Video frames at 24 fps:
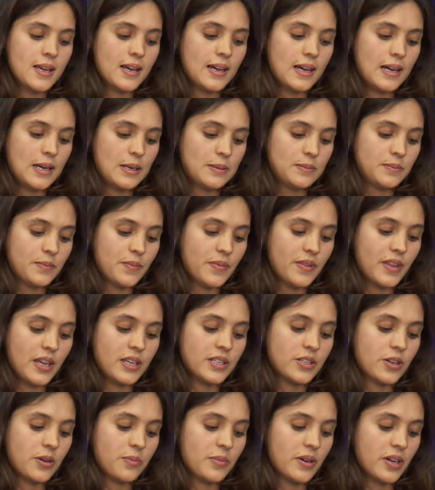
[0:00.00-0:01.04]
The
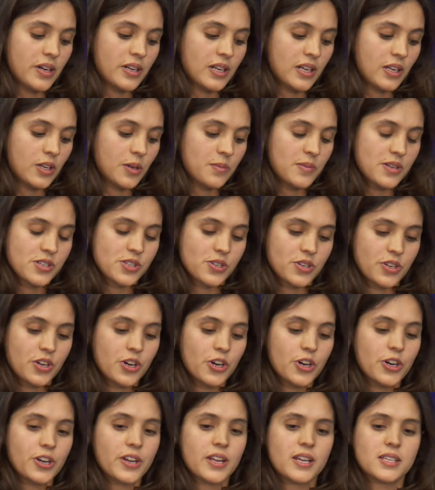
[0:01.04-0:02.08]
Inter-American Commission
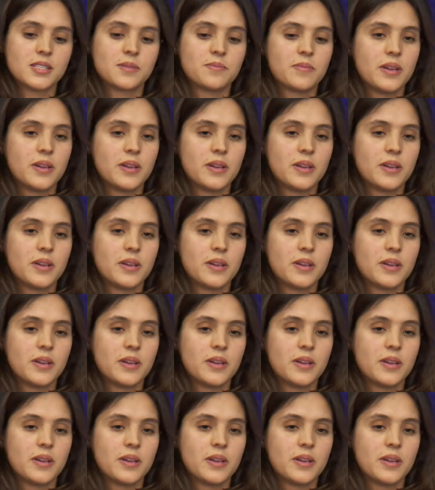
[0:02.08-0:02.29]
heard us,